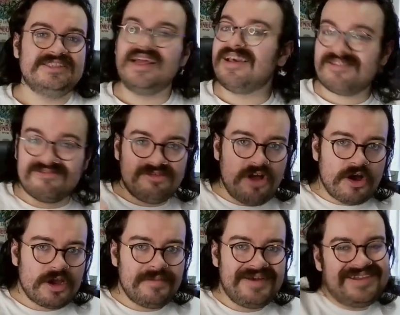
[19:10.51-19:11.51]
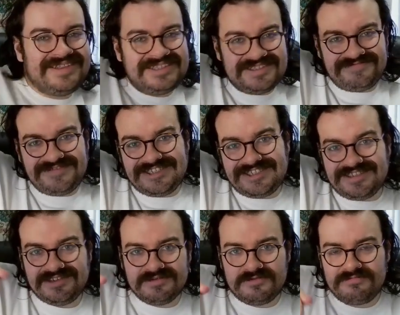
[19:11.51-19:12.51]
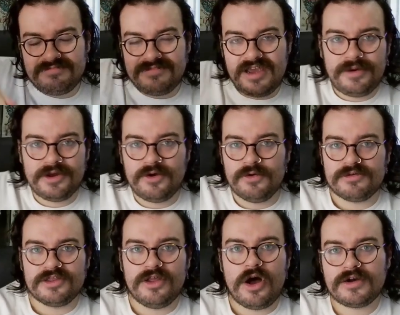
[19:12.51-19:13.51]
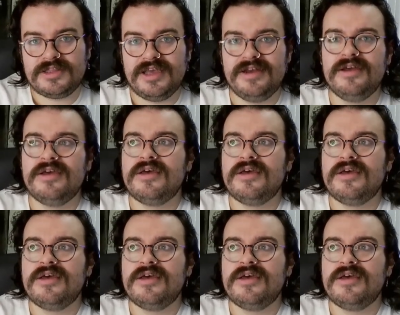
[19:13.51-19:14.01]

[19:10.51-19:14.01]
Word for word: Let's lock them in. Let's fucking. There we go. It's locked in.